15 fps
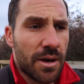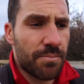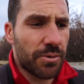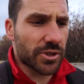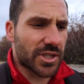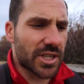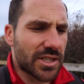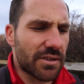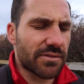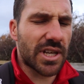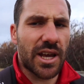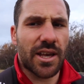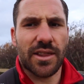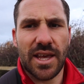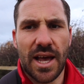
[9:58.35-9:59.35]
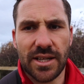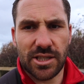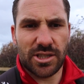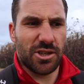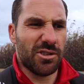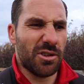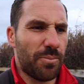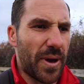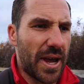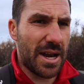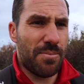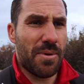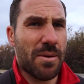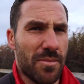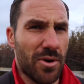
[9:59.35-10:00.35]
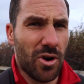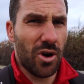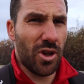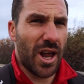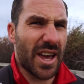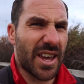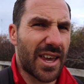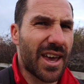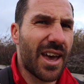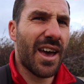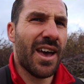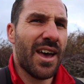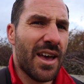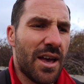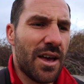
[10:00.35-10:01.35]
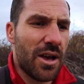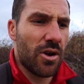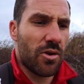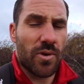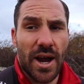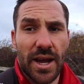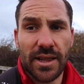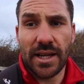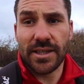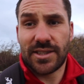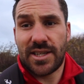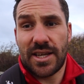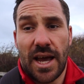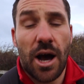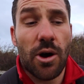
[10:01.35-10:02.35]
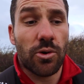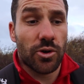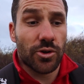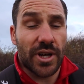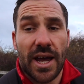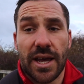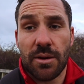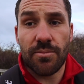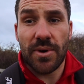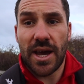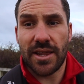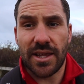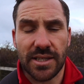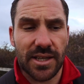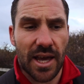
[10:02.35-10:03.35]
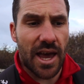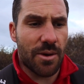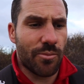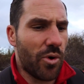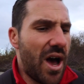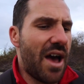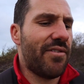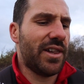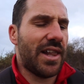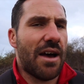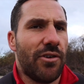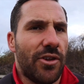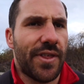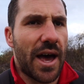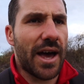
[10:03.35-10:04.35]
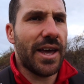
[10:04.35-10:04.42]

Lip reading: But since I've taken the attitude of being a bit more like, right, let's see how good I can be at this game, whatever level that